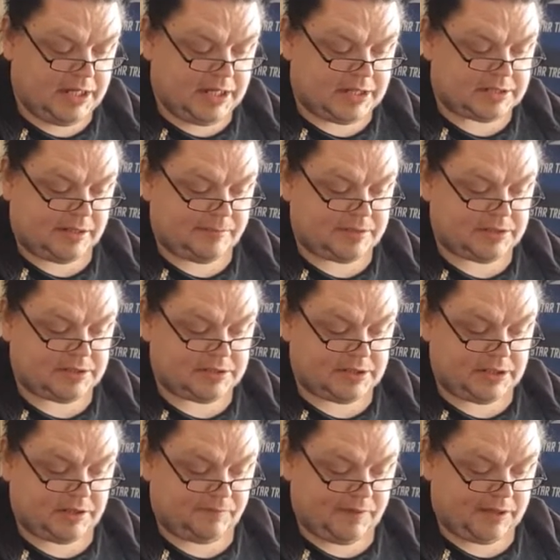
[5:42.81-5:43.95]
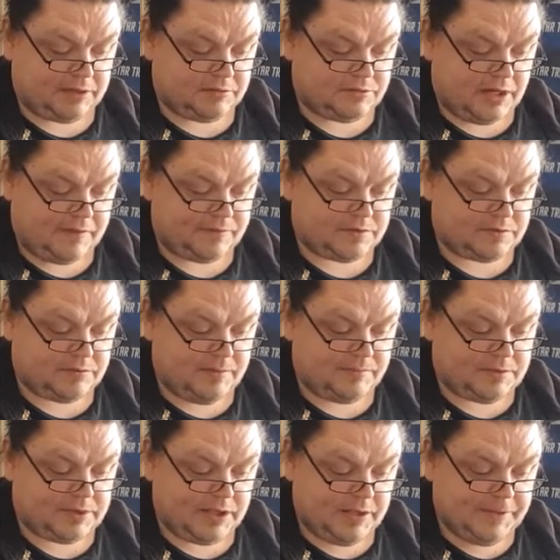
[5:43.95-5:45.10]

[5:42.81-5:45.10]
established in the final draft script,